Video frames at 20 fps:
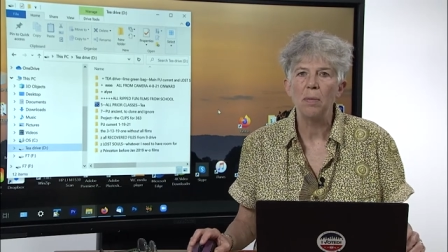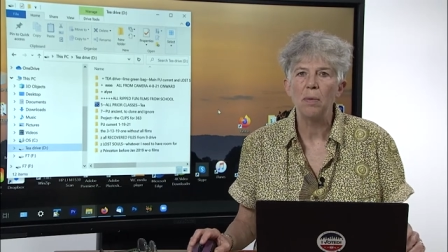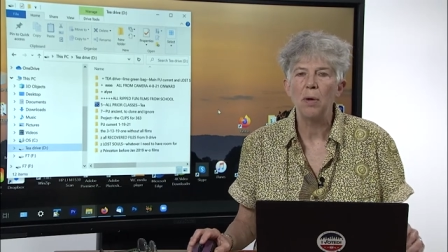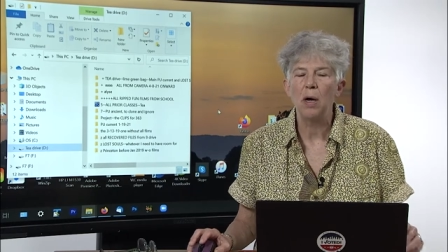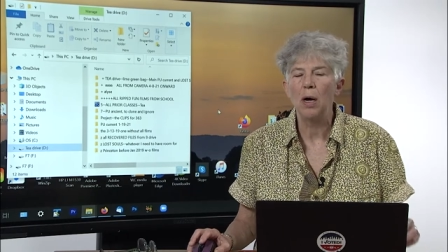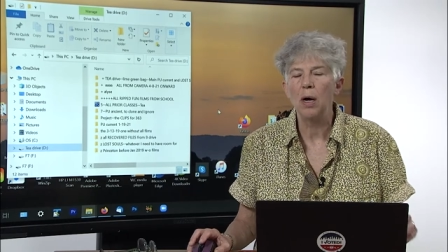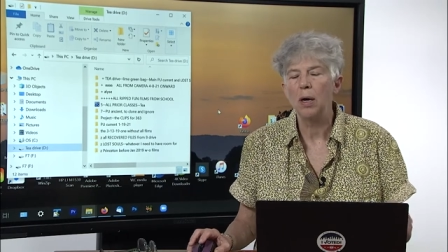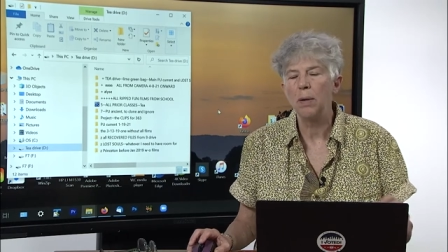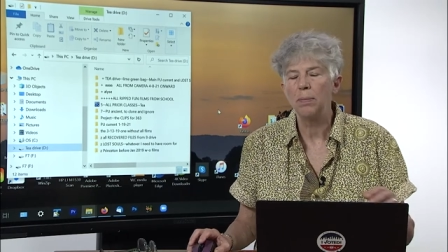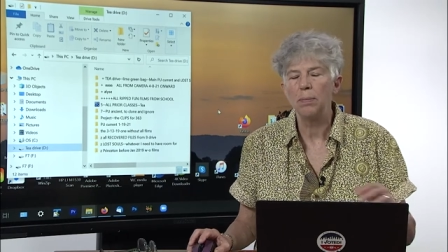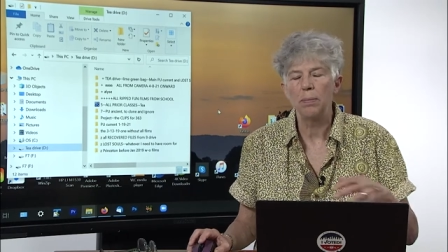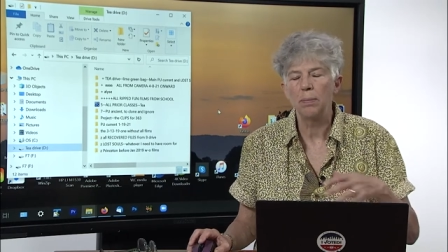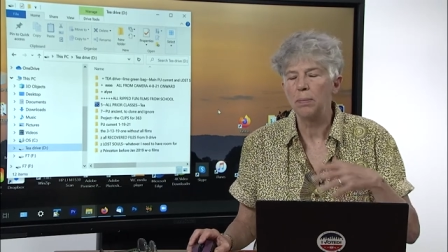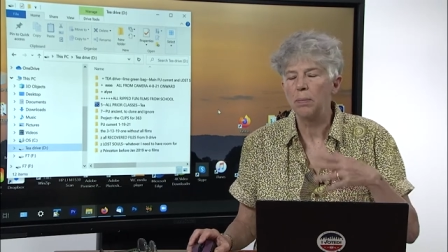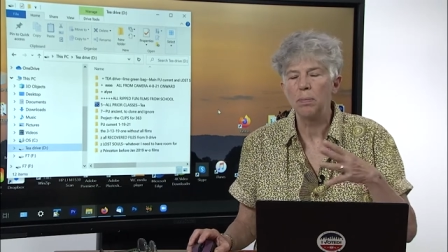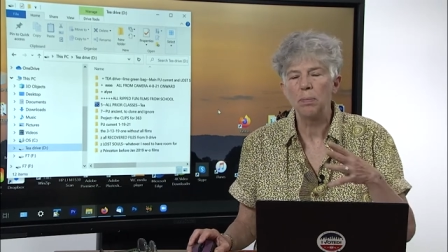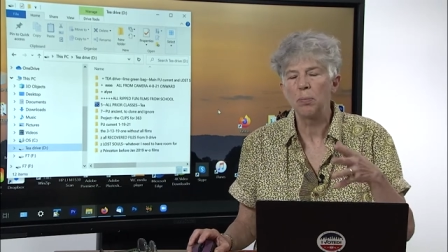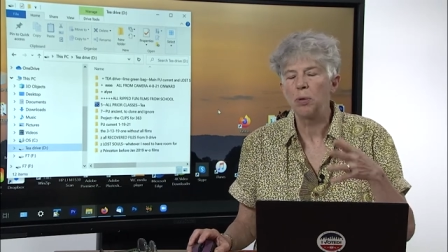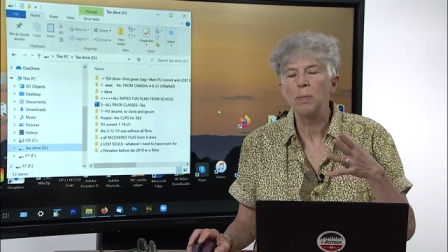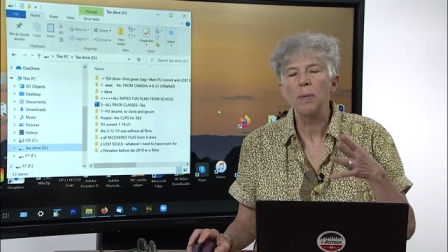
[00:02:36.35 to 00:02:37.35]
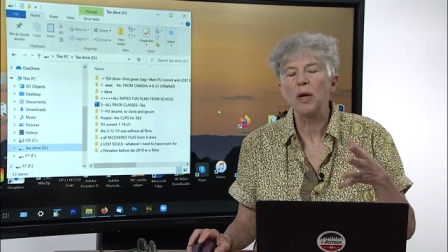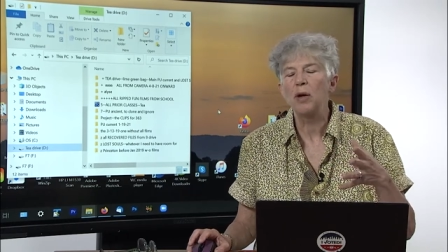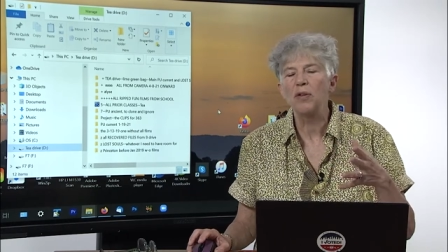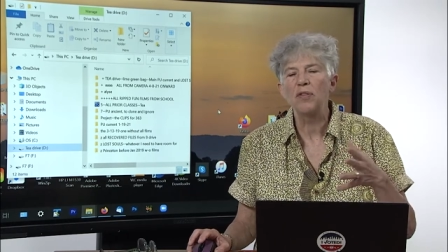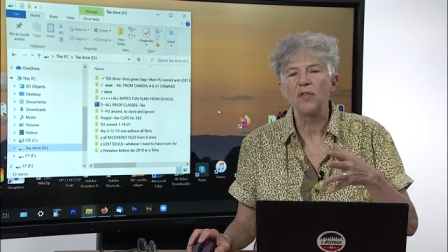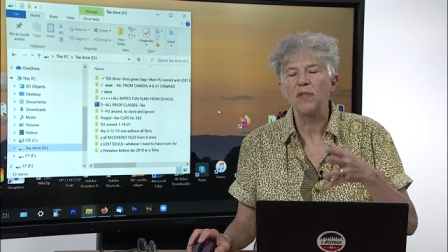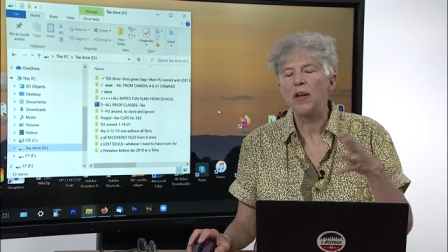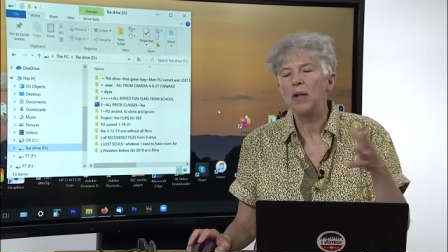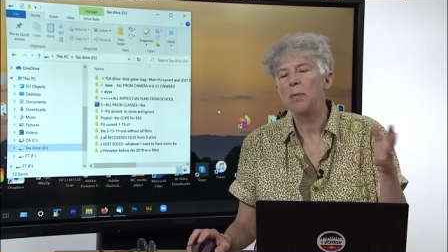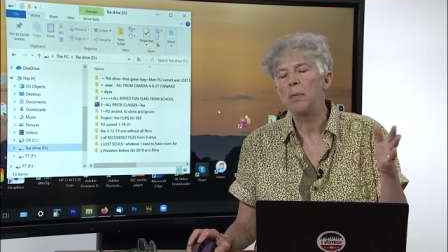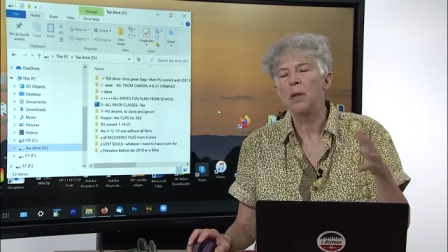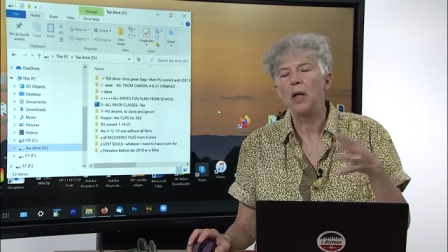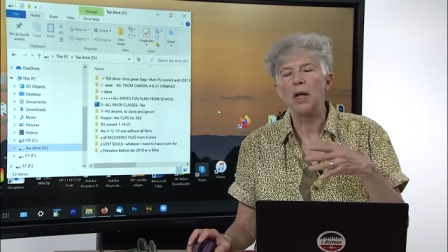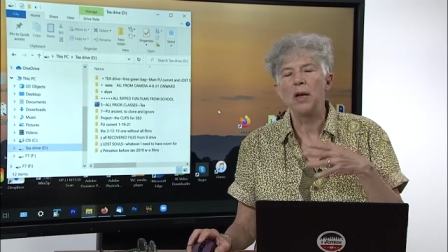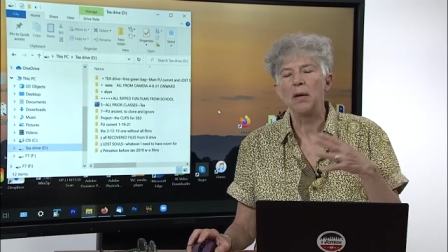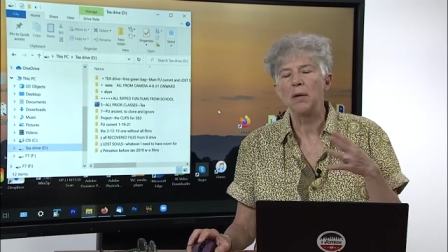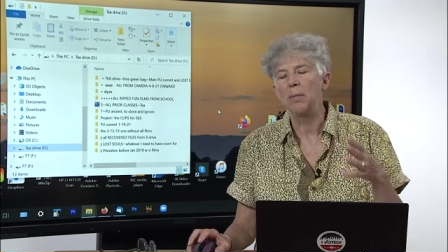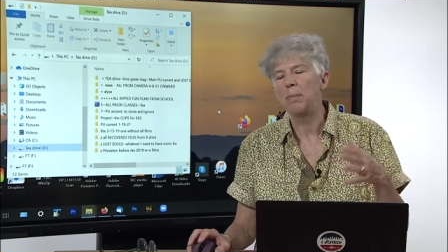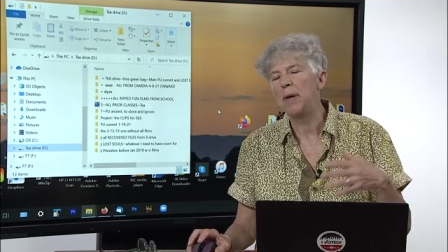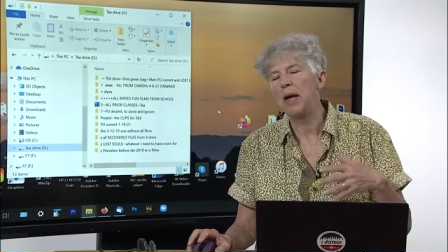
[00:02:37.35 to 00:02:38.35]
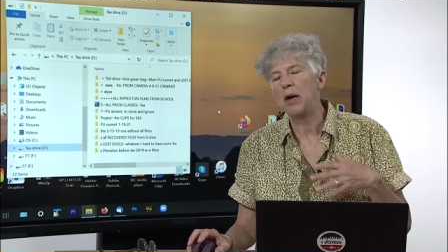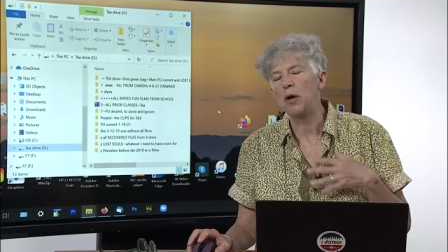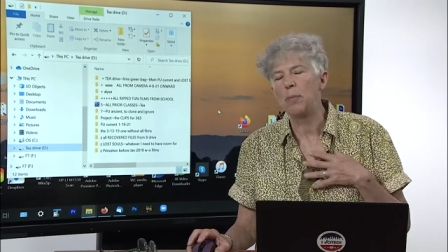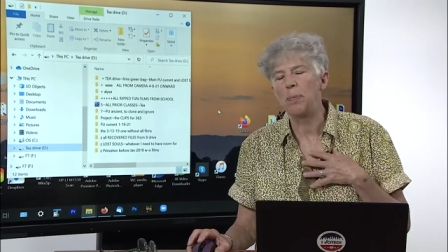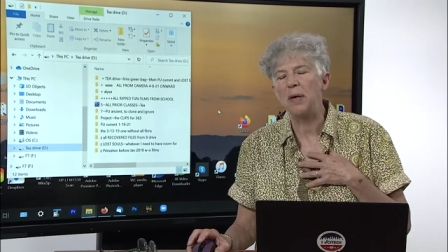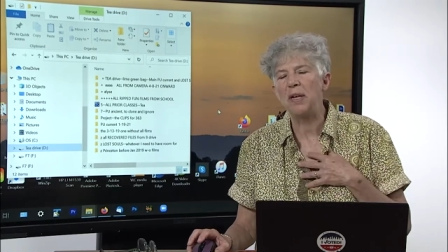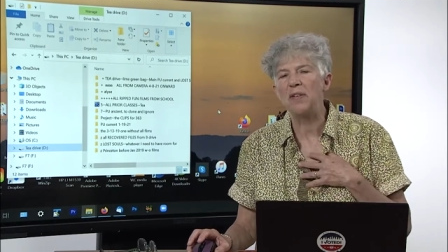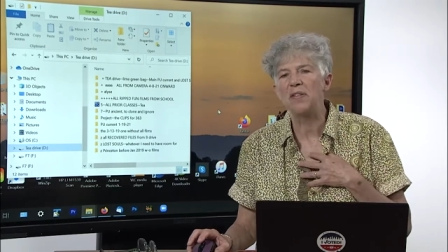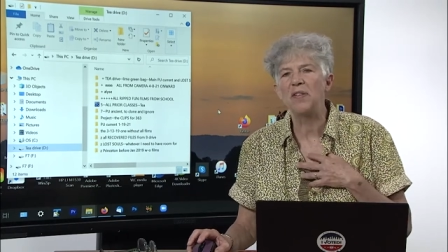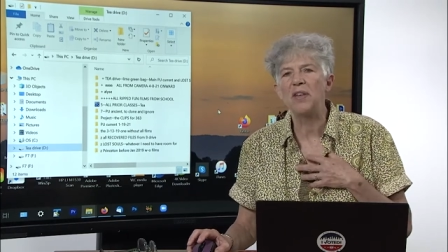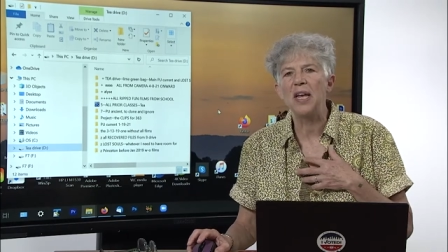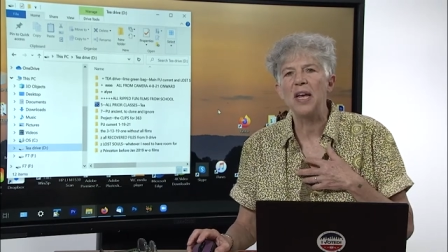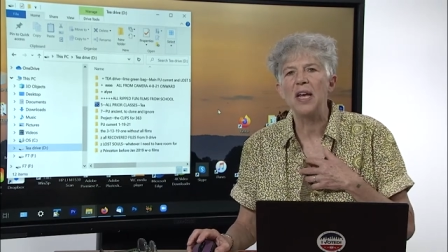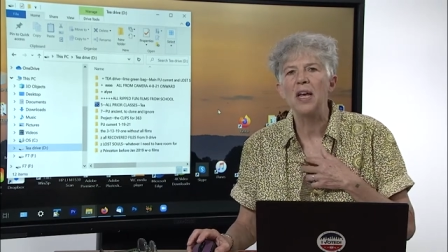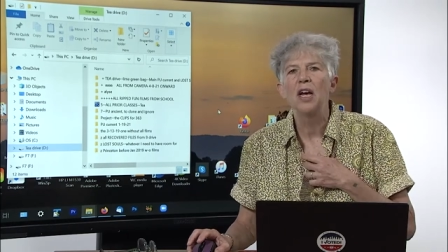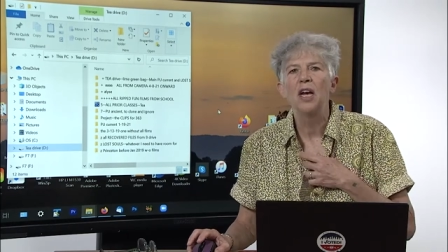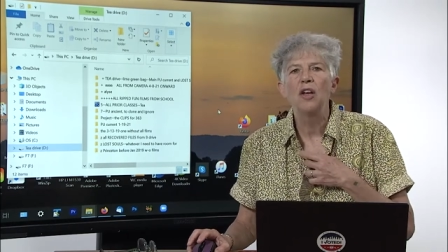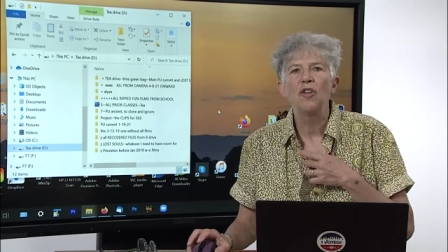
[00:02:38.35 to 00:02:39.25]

Um, Premiere is available on Mac or PC,